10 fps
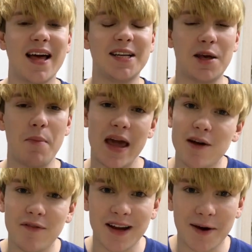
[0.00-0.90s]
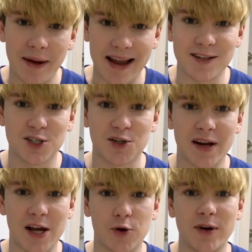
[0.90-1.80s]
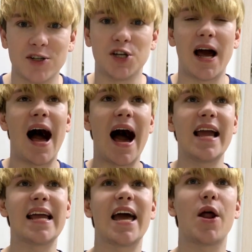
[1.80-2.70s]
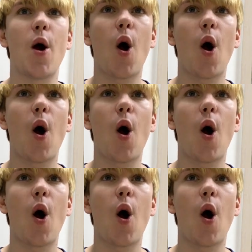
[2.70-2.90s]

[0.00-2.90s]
to make a video answering a question I get